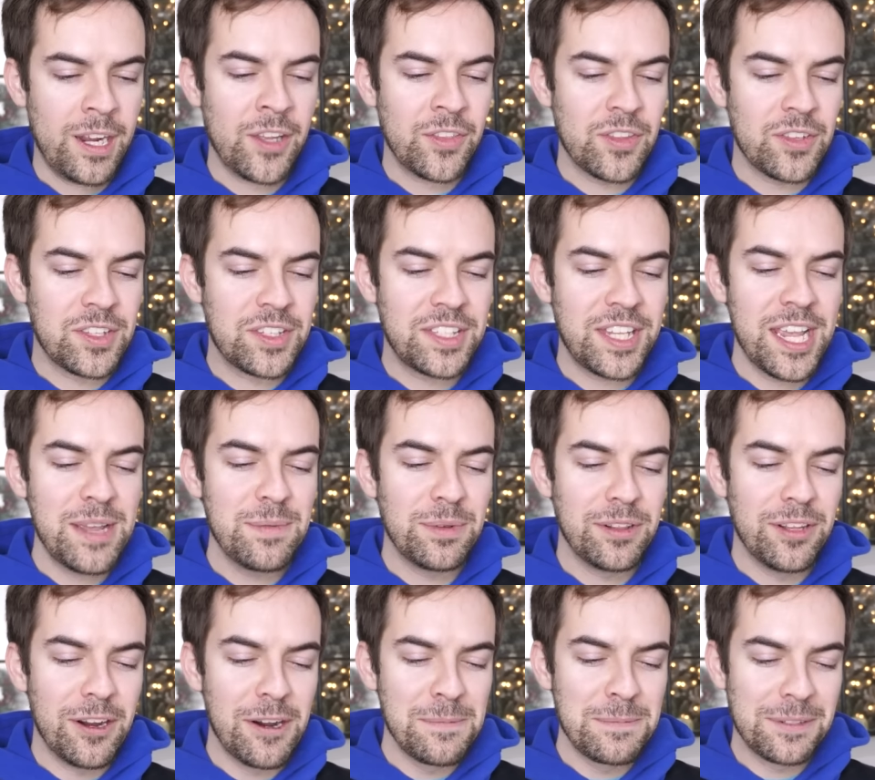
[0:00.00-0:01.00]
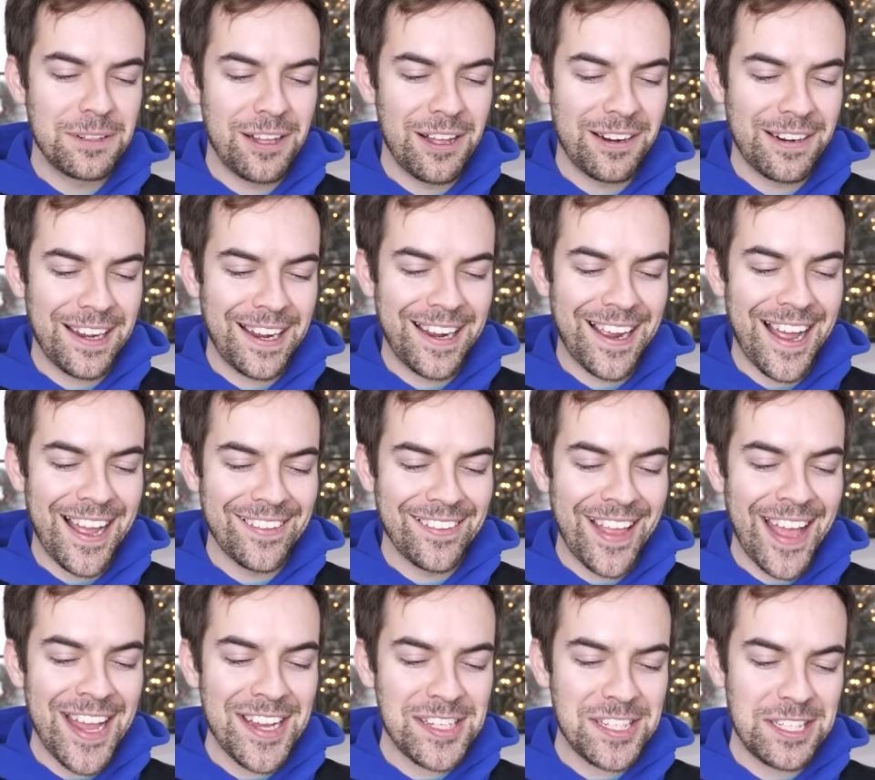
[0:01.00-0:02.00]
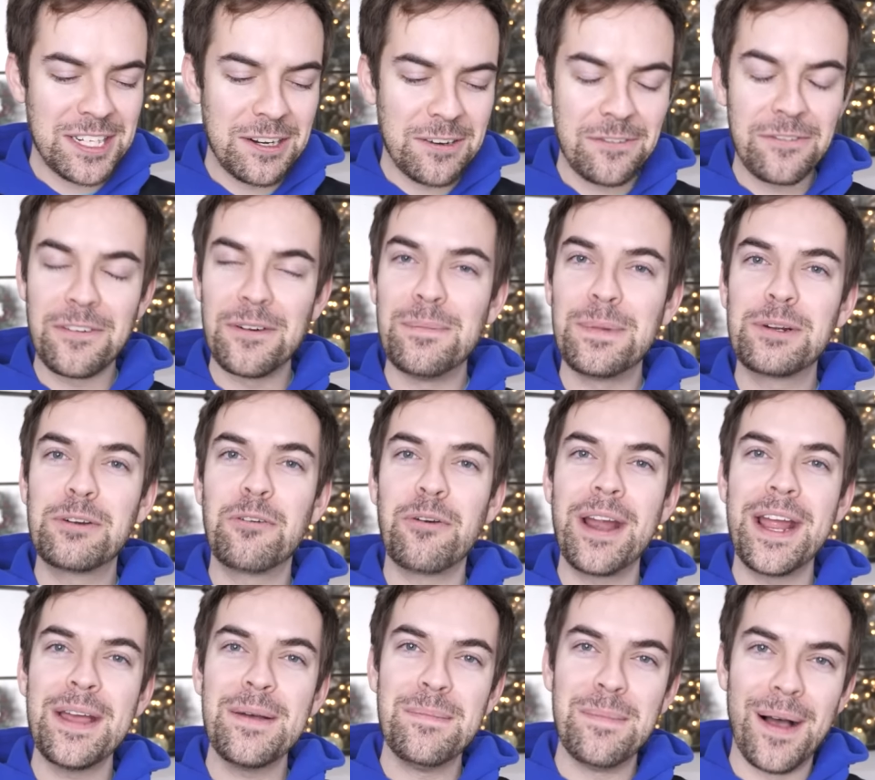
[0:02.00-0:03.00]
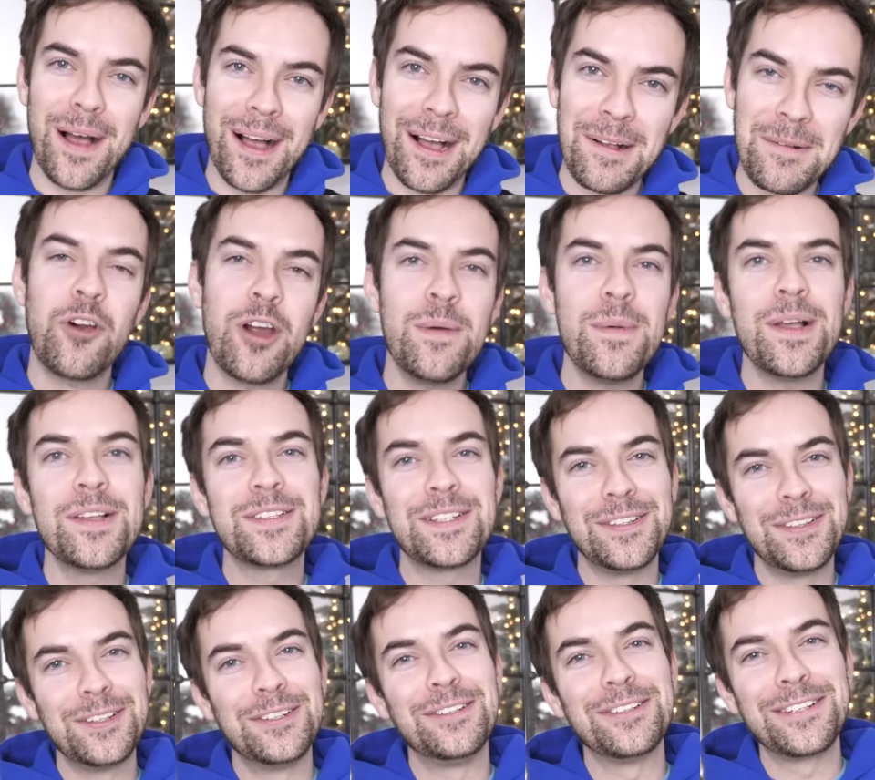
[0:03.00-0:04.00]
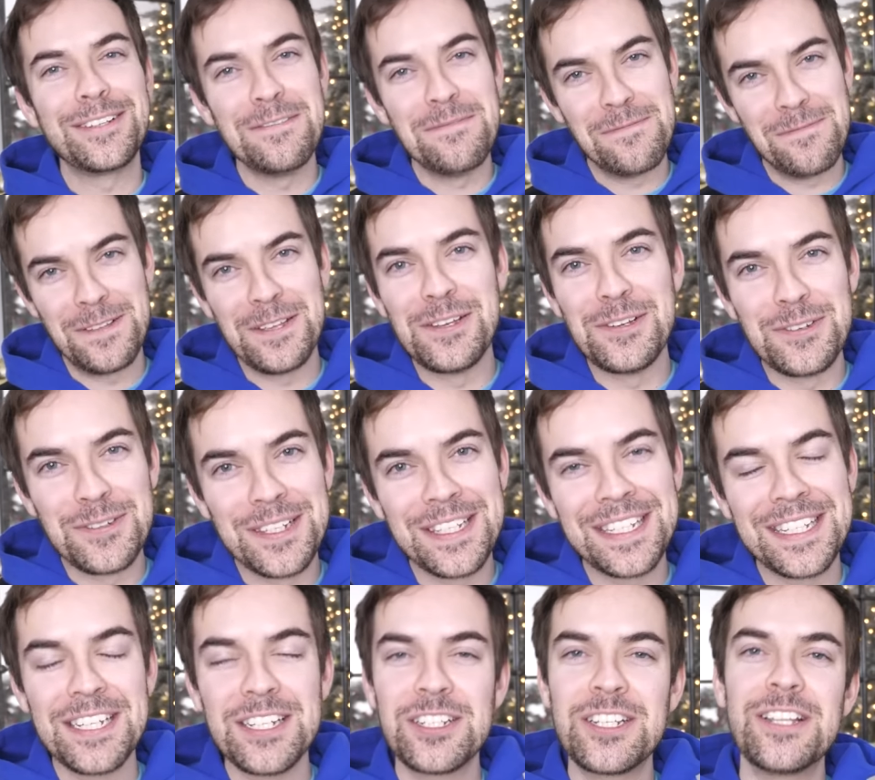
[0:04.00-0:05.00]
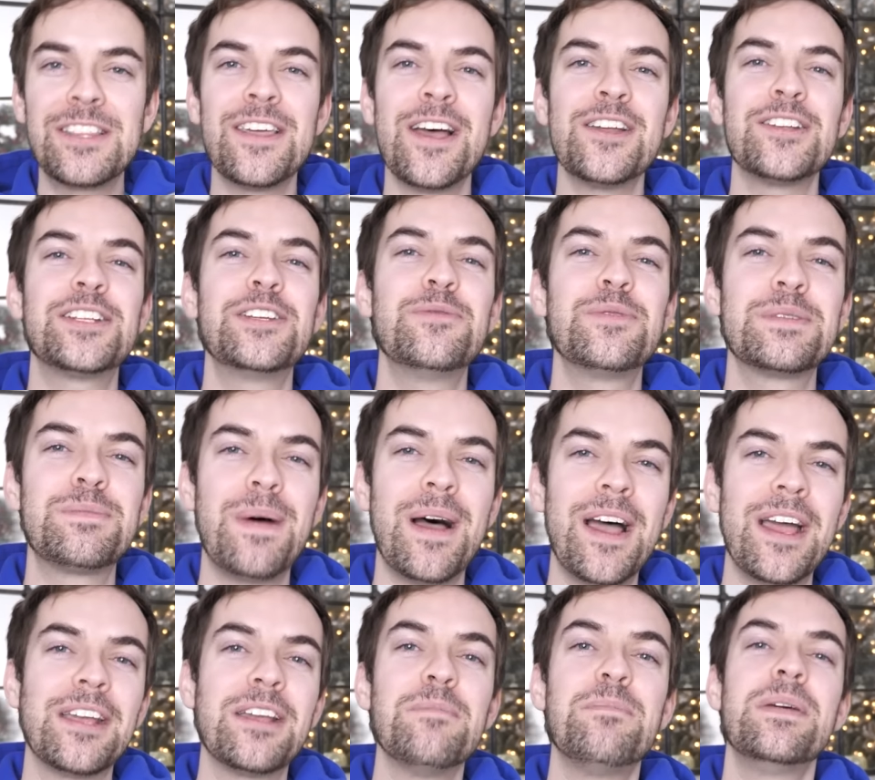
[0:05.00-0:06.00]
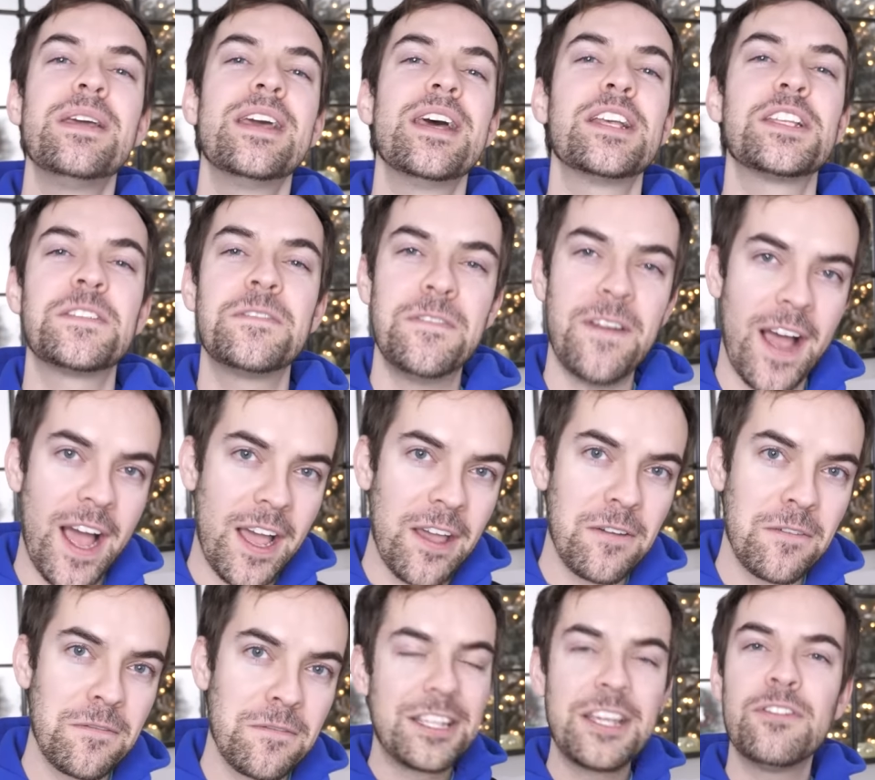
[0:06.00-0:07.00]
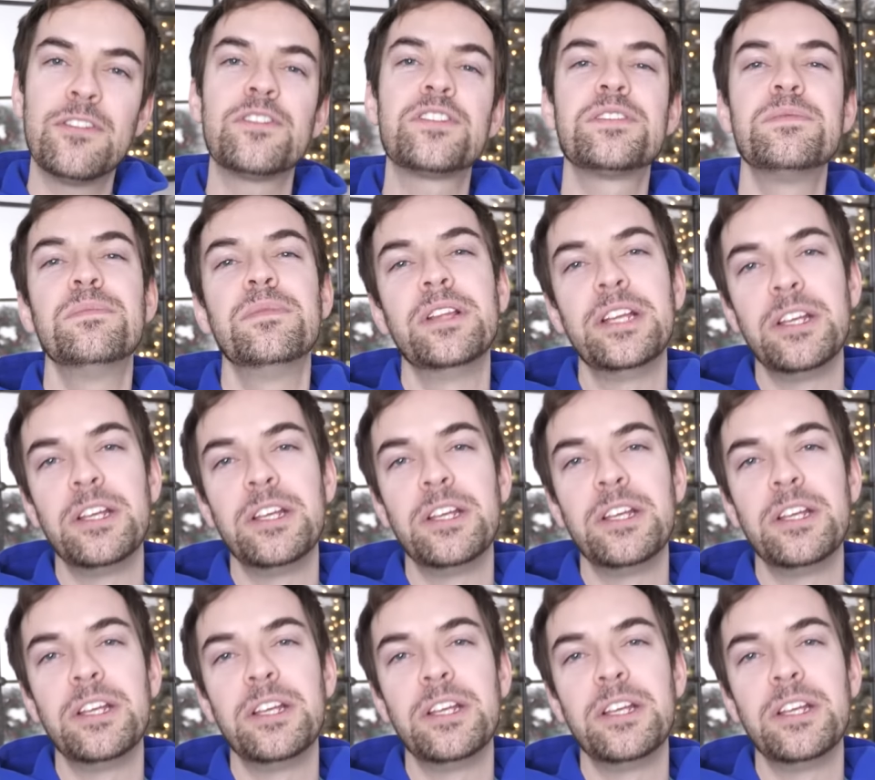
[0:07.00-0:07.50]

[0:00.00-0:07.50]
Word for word: I got the same alarm clock I got last year from a grandma. Grandma's a little confused. She thought she was buying a P S five. Give her some